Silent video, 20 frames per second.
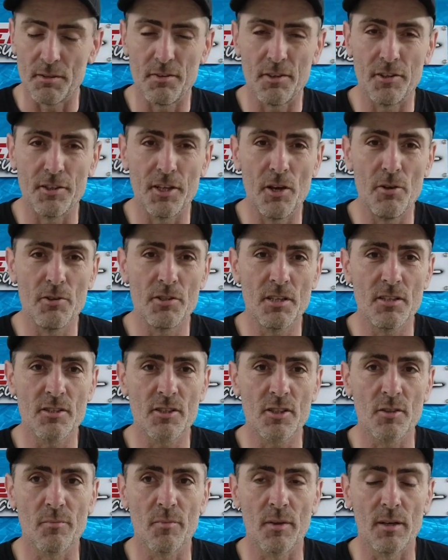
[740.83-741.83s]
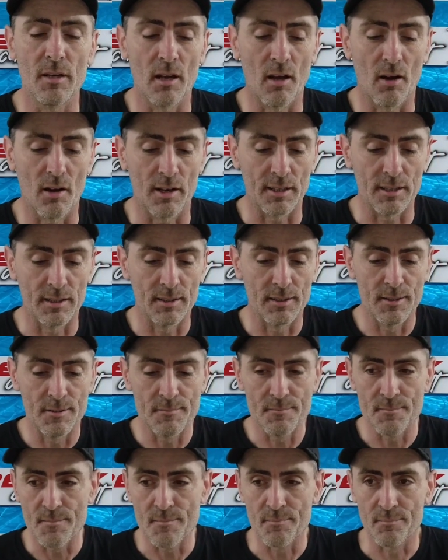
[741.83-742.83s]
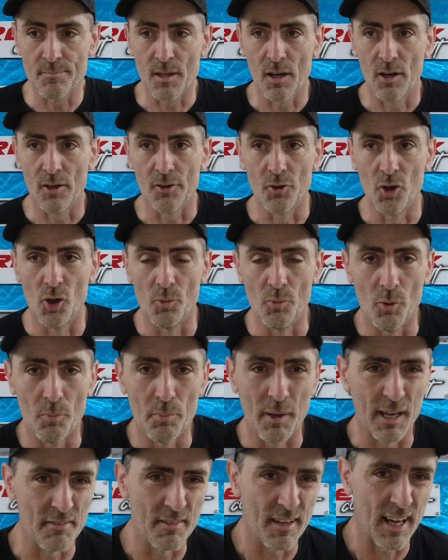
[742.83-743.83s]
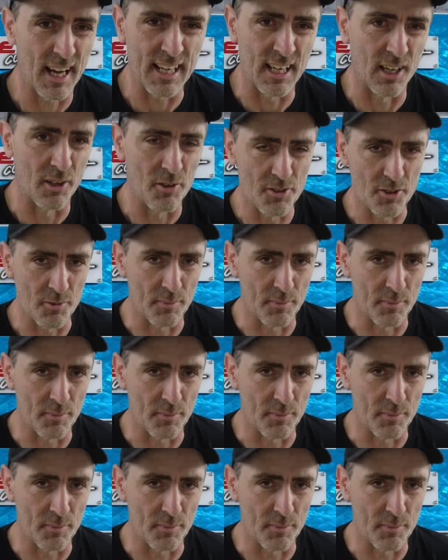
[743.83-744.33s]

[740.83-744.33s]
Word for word: If you're using something like normal PVA glue,